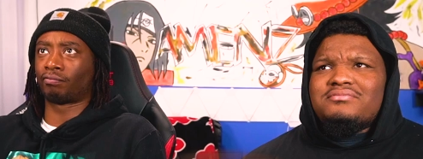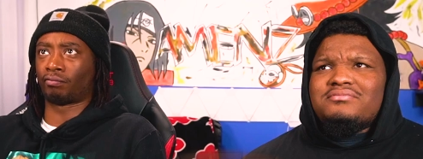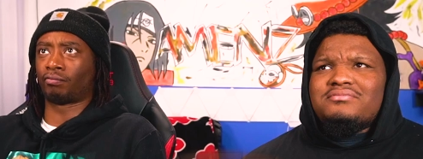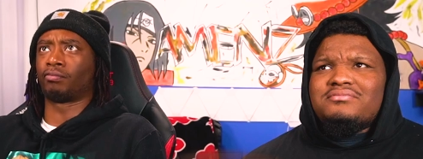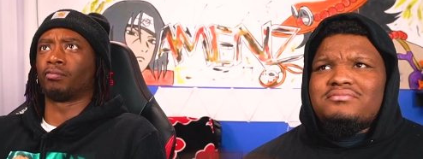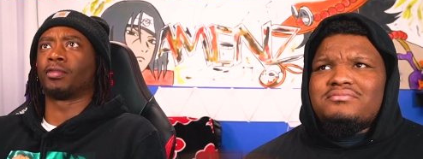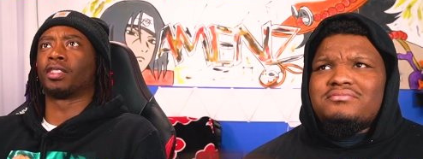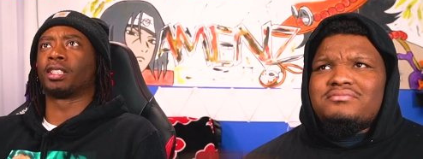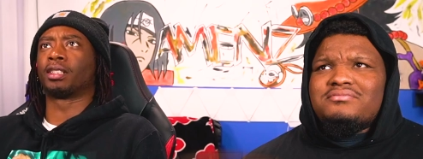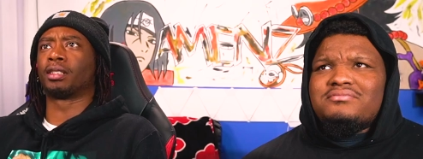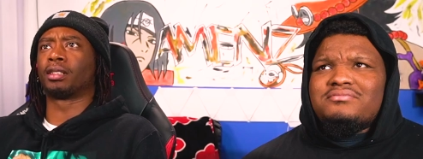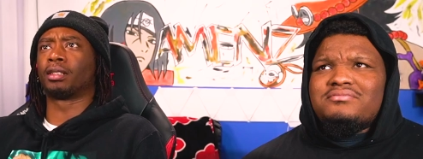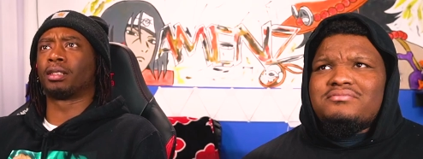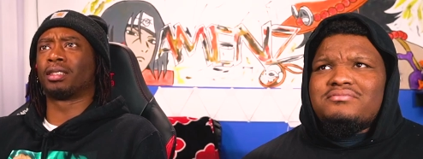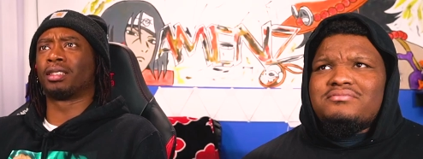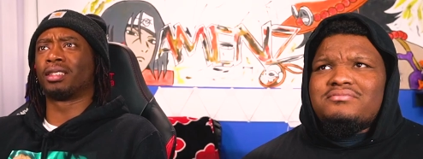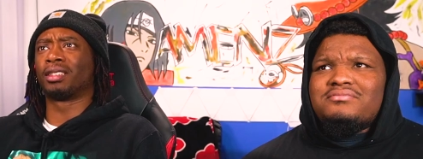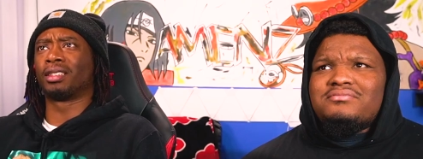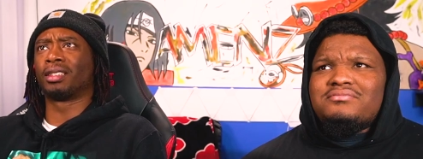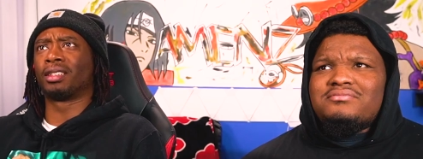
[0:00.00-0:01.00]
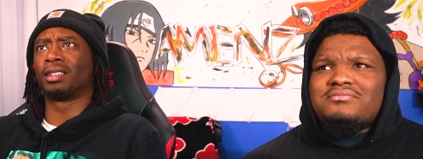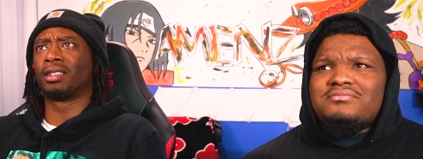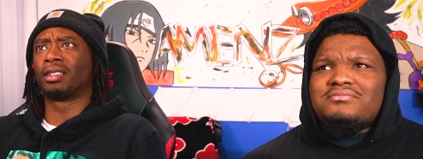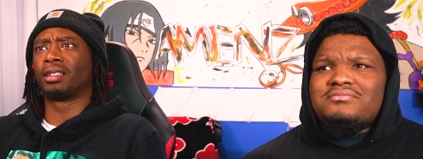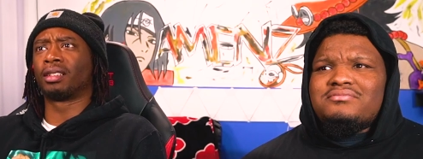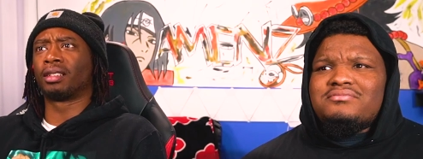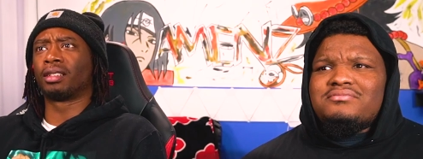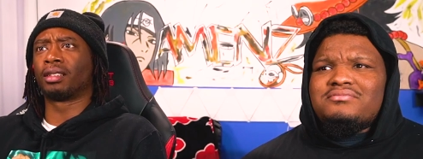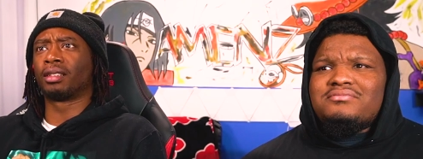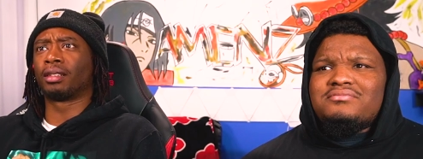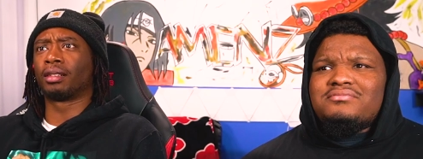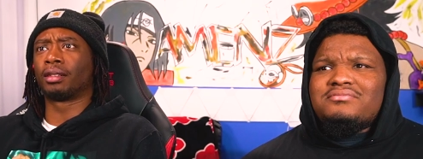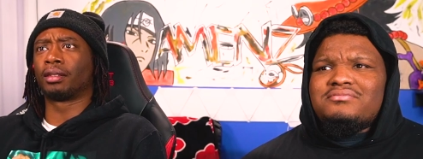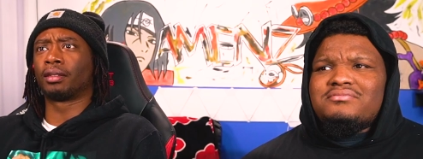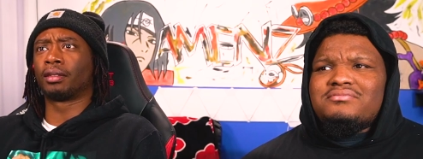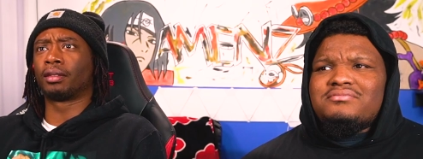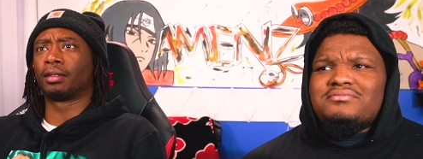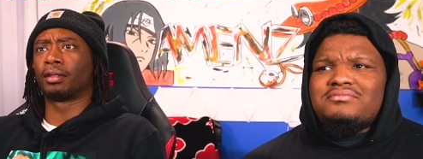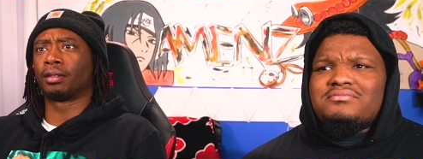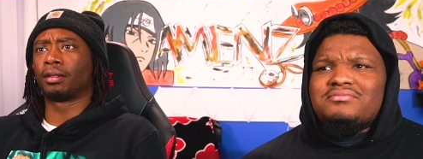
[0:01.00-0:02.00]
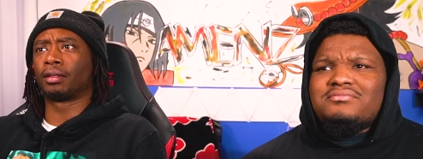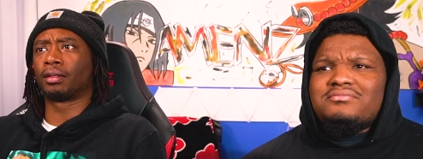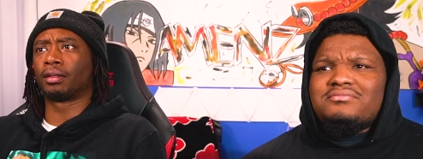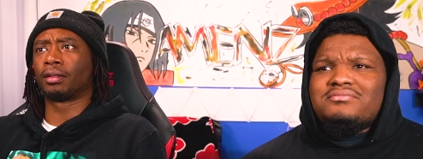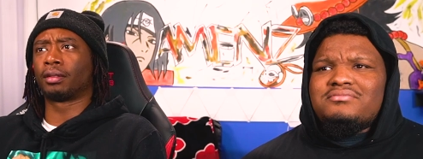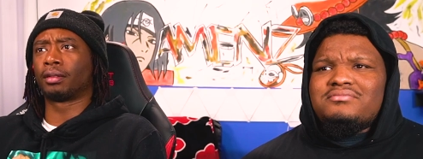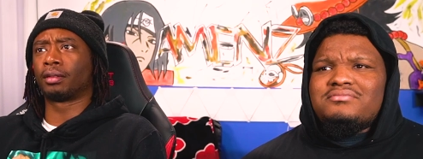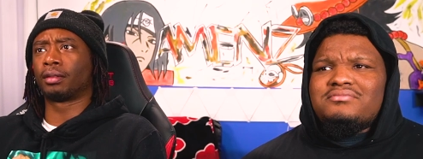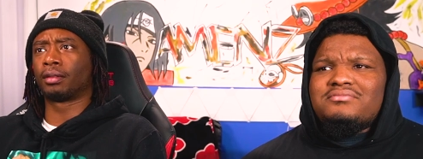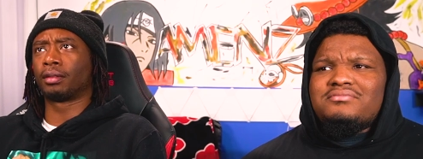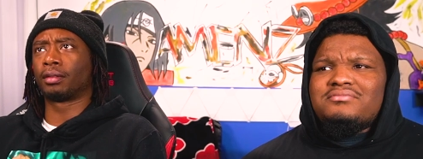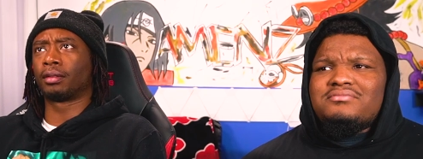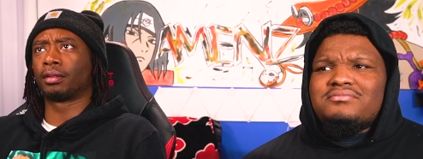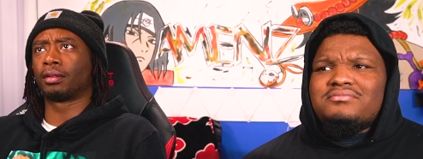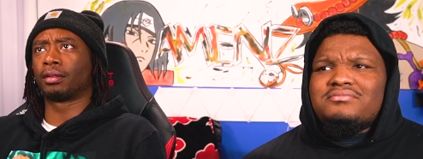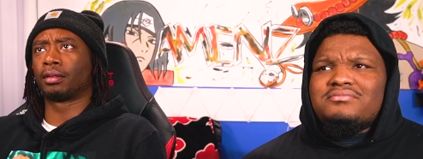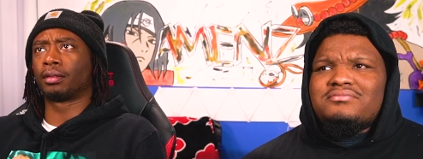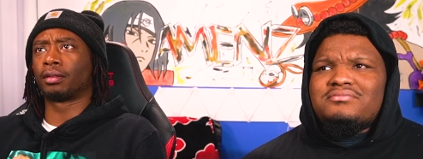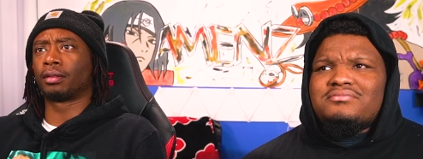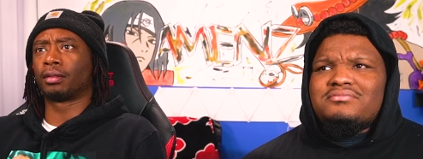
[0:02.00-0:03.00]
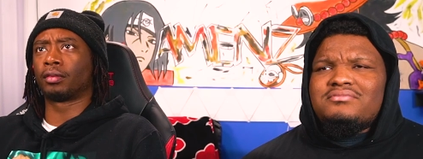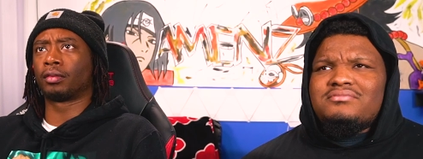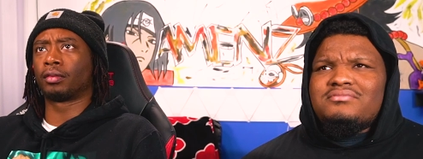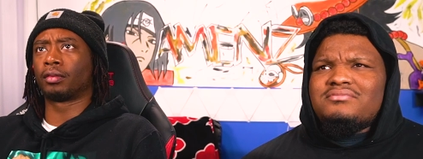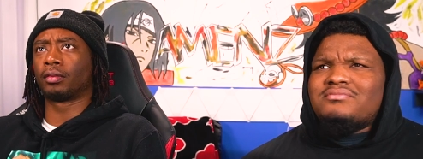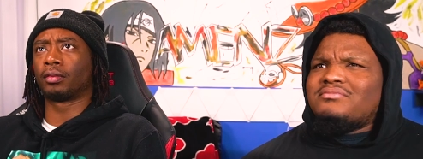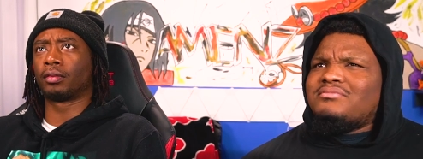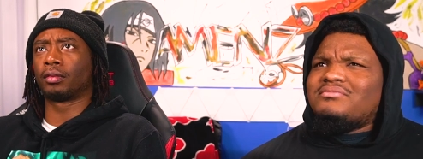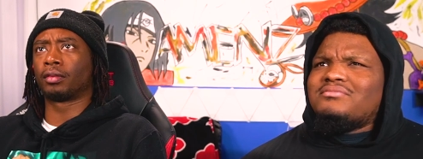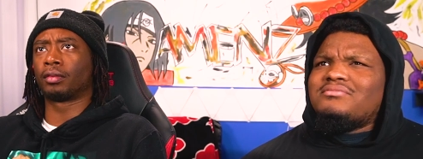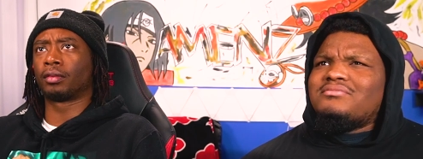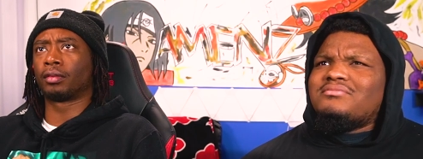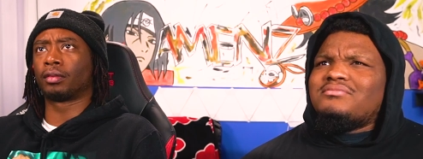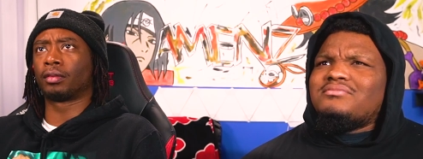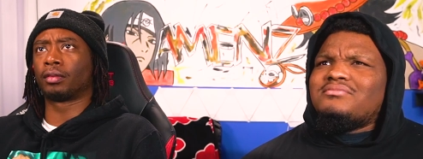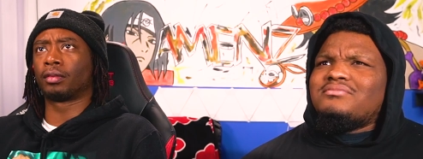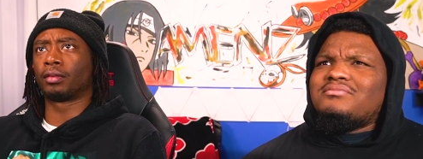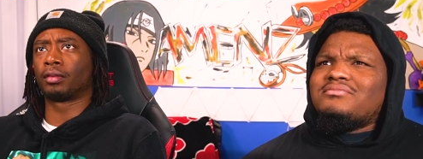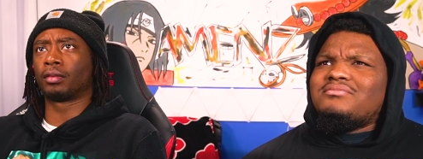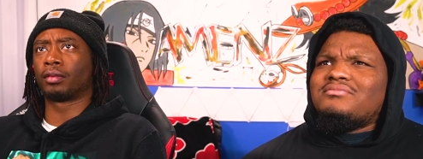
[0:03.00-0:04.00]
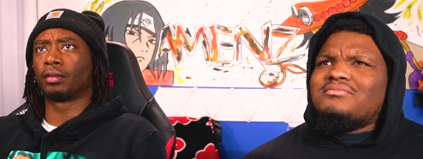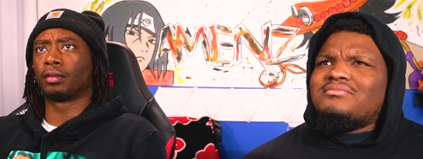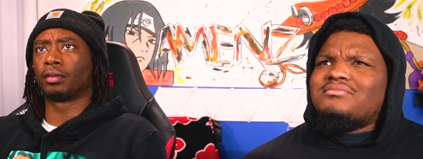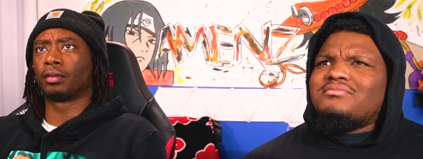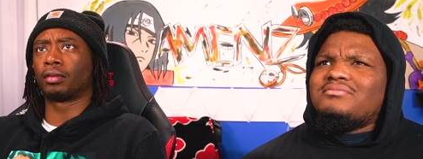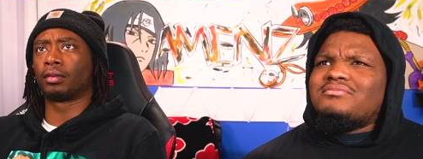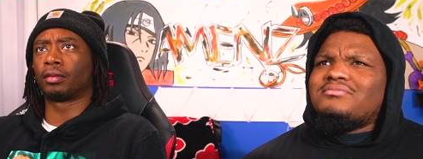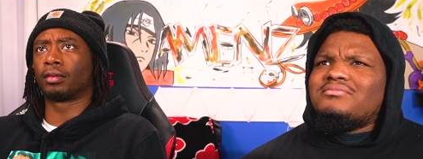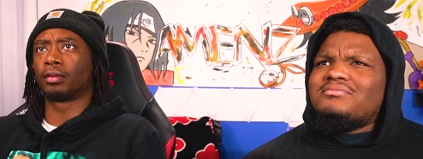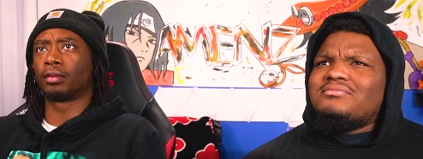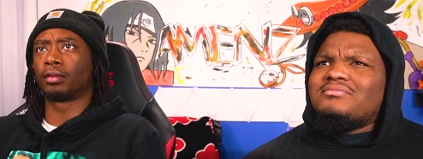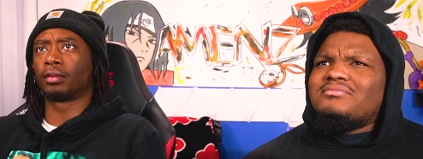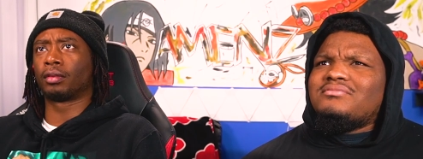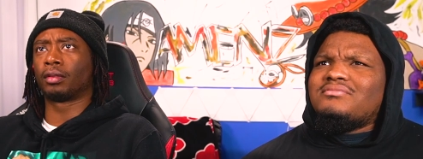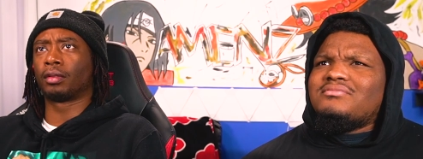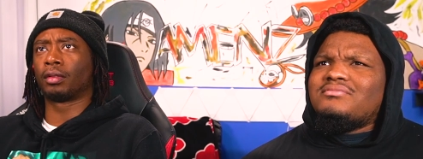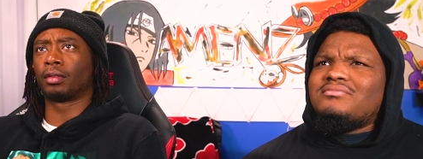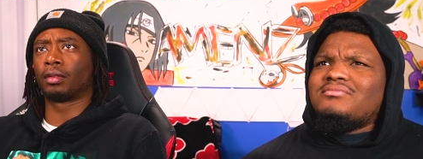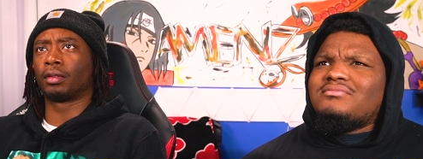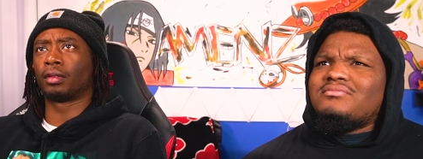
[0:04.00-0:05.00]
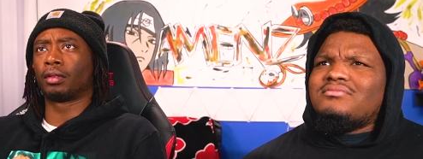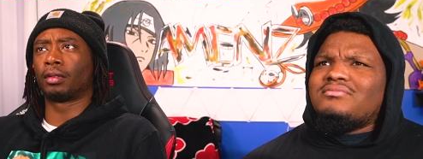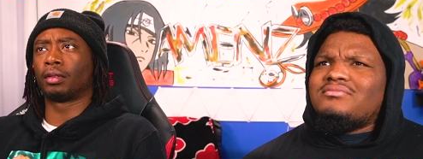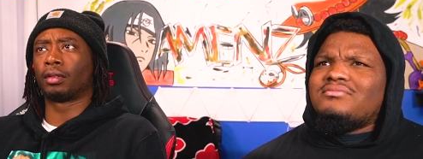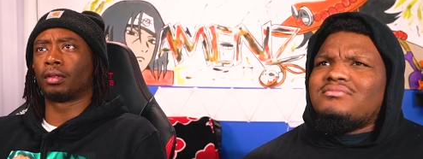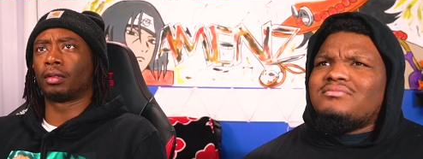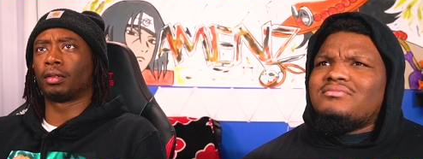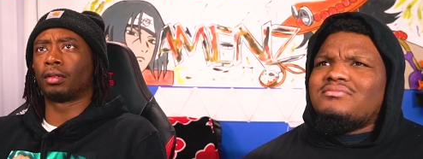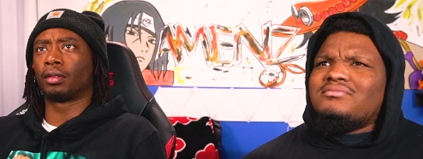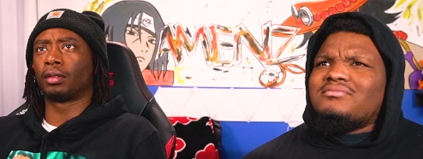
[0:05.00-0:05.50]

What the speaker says: [no speech]